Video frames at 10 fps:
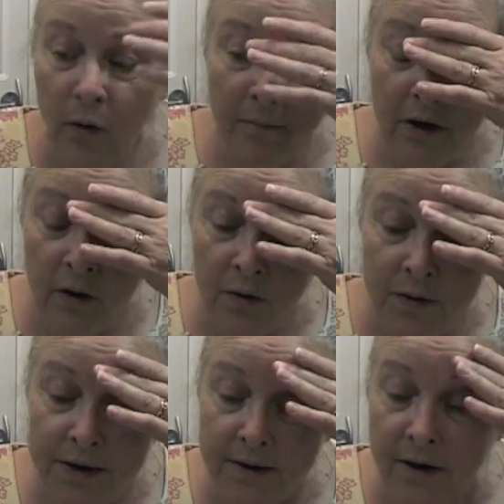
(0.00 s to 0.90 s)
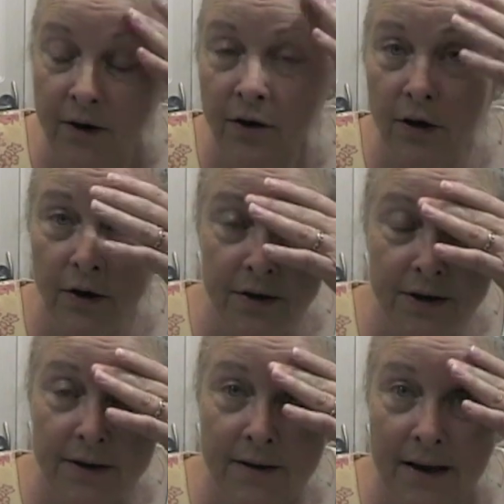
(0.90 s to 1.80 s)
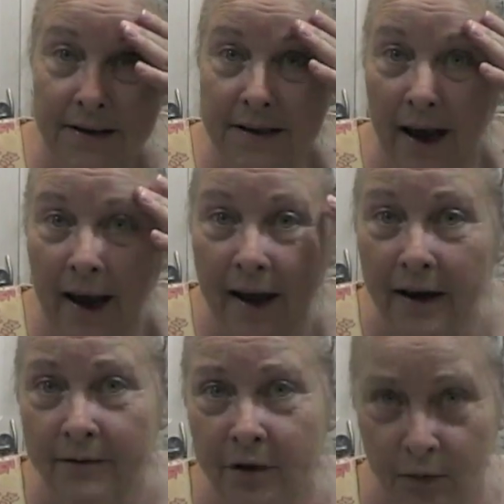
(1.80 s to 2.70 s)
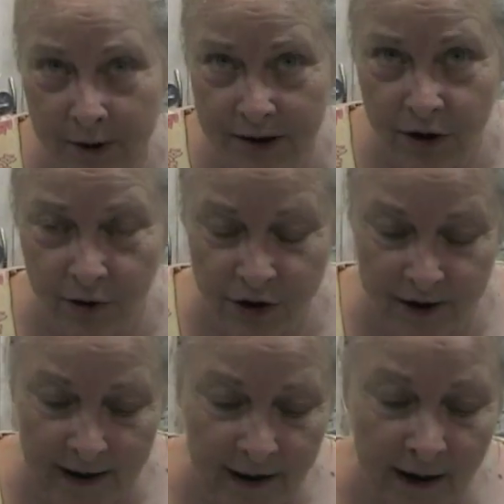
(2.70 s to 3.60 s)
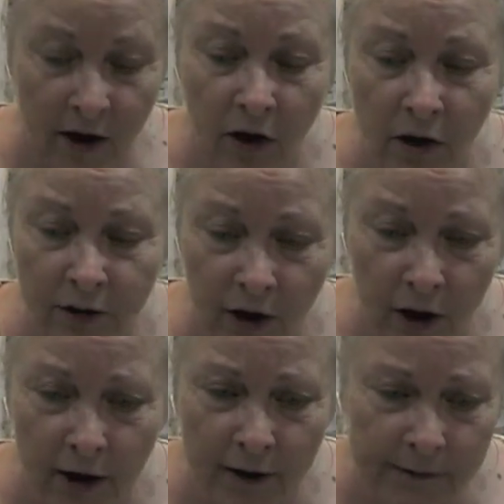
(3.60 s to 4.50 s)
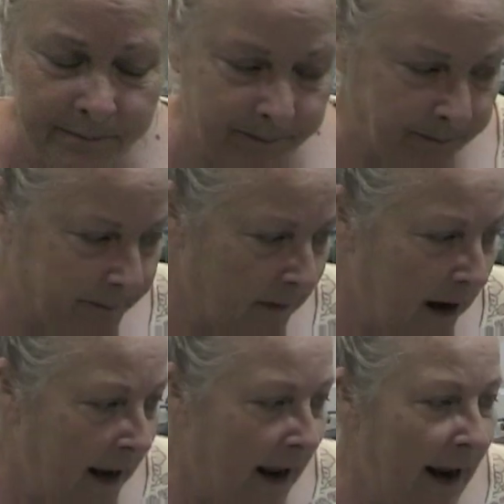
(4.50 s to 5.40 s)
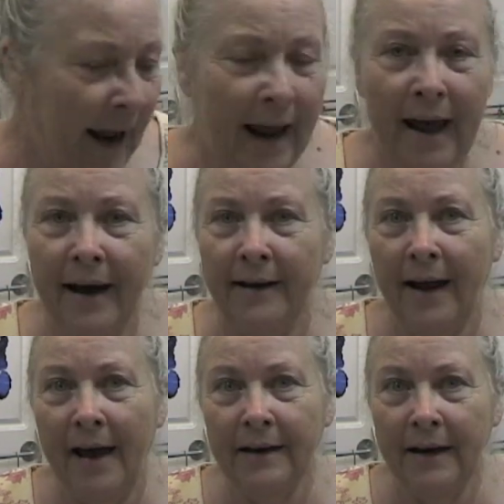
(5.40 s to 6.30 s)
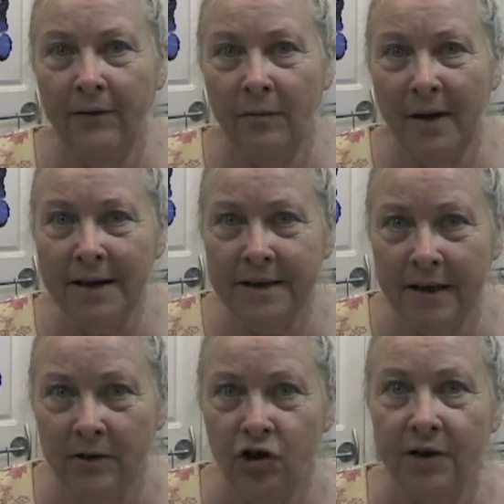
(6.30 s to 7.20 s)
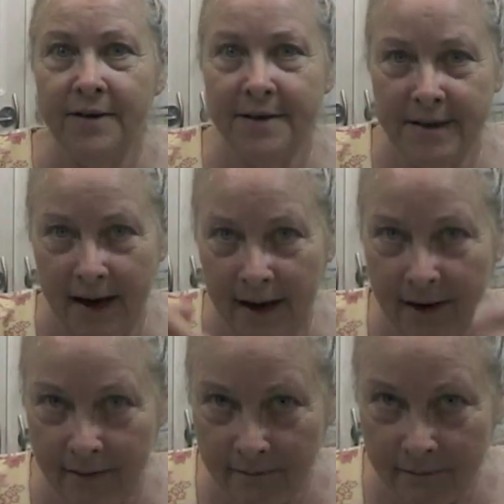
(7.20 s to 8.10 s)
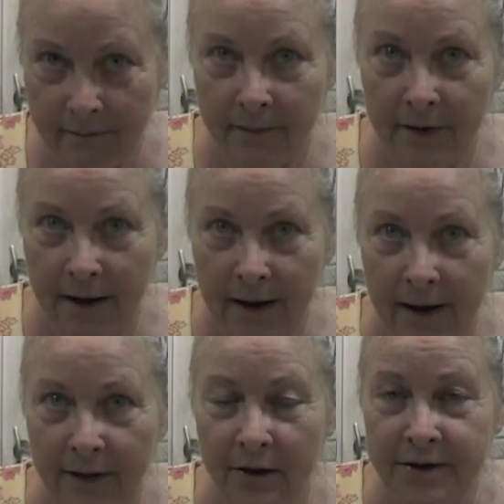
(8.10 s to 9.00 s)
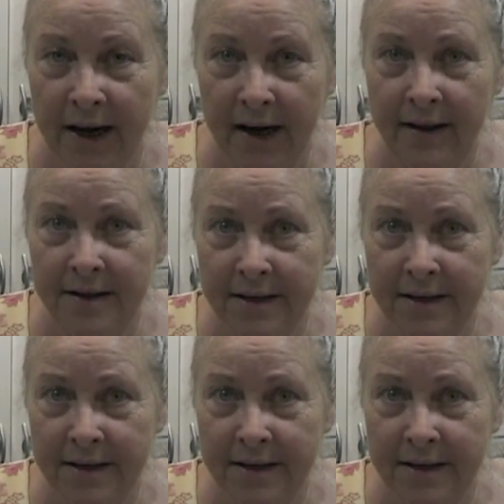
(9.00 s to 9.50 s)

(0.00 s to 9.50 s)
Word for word: woman who's the nurse, that's the head of the research thing. I called her and had to leave a message and saying, they're saying the